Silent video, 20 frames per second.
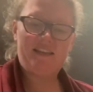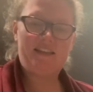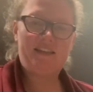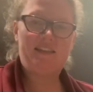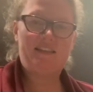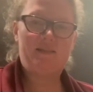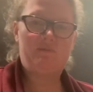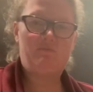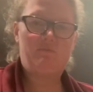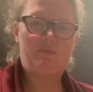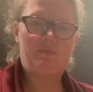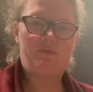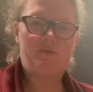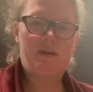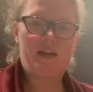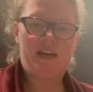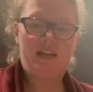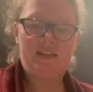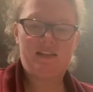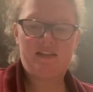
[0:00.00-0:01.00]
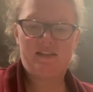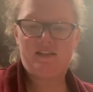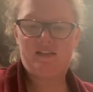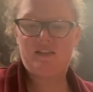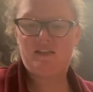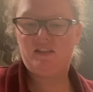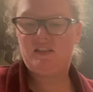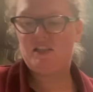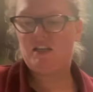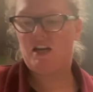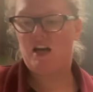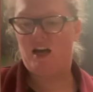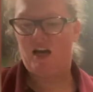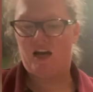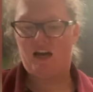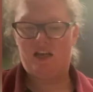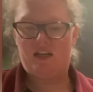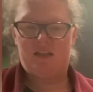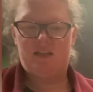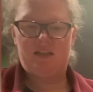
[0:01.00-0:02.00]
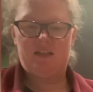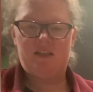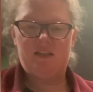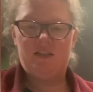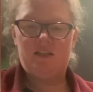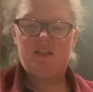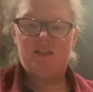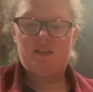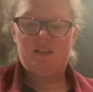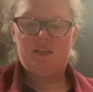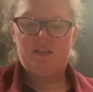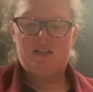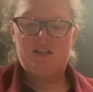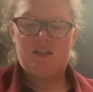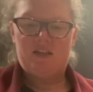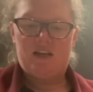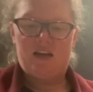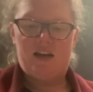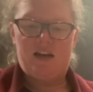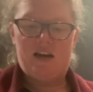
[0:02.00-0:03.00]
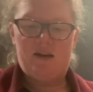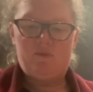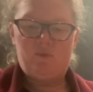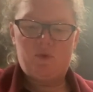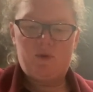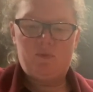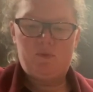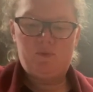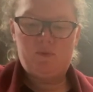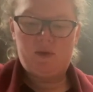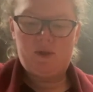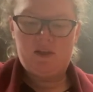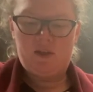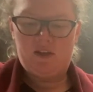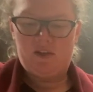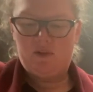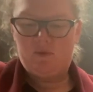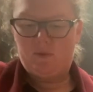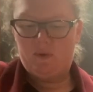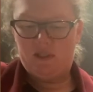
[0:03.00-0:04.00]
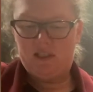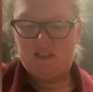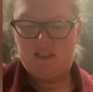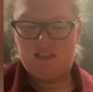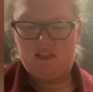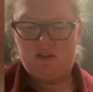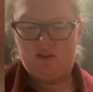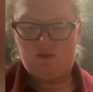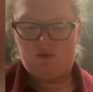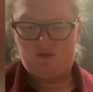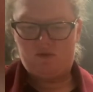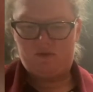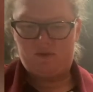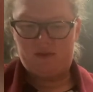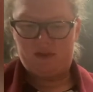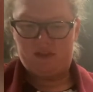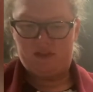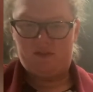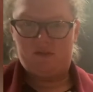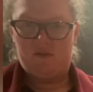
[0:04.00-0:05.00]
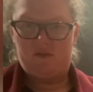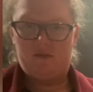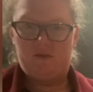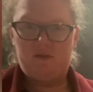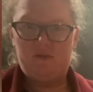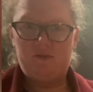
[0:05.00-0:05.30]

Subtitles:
this bread is done. We put it on the Louisiana Grill.